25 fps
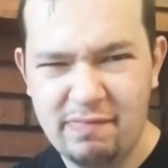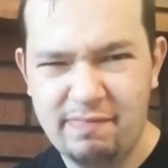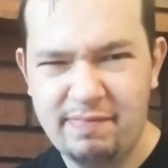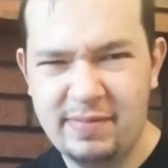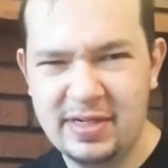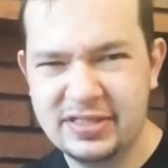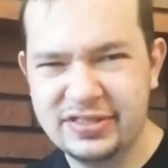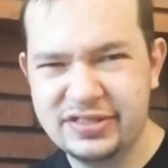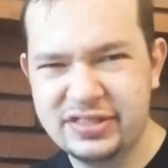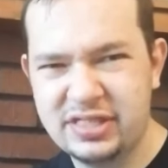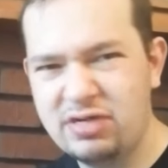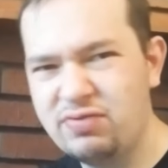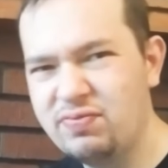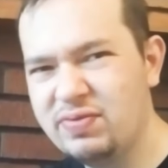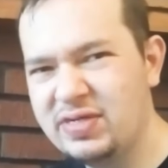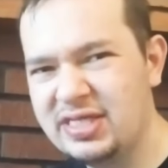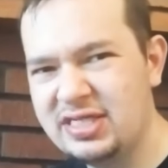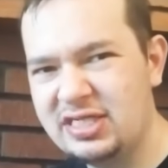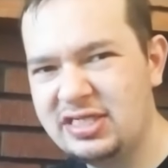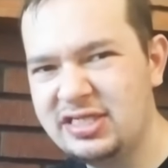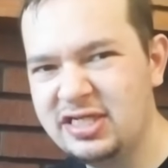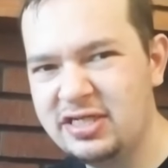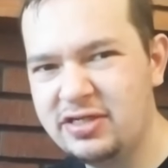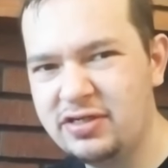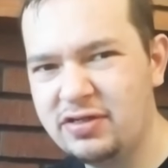Mixed in with
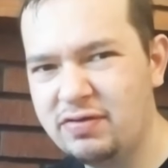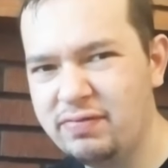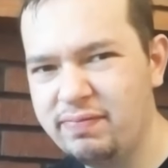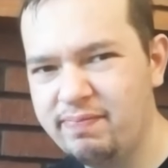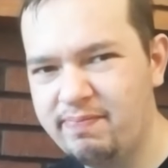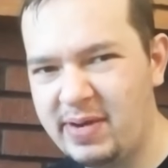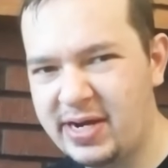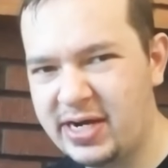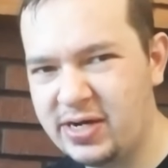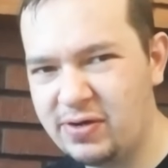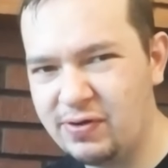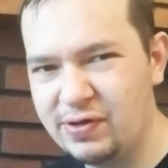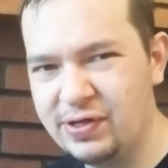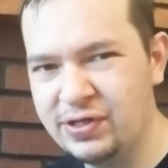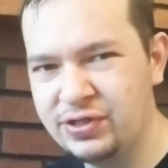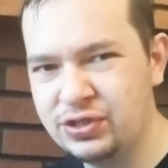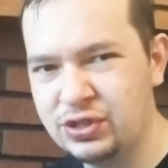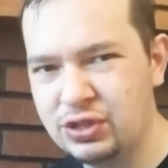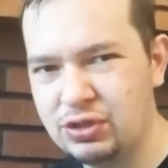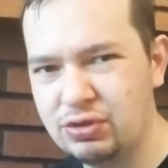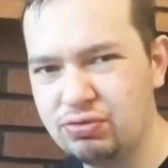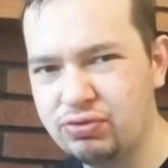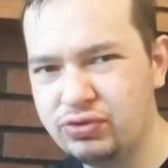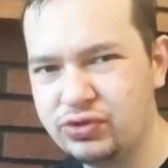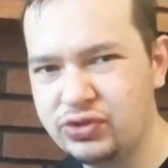a little berry
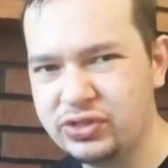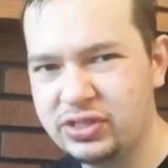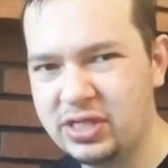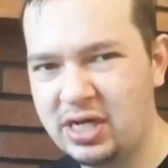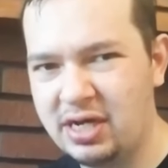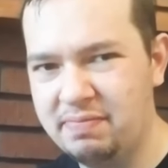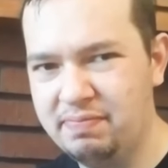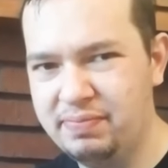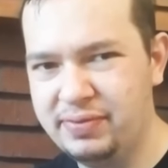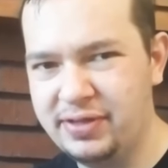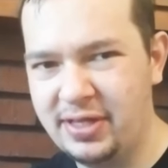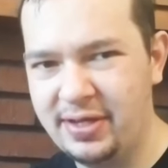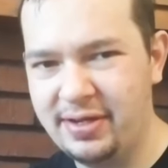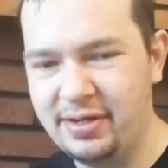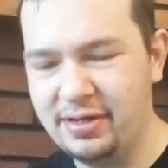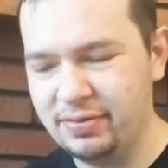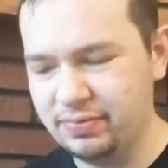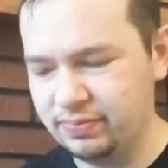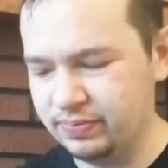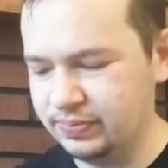juice type thing.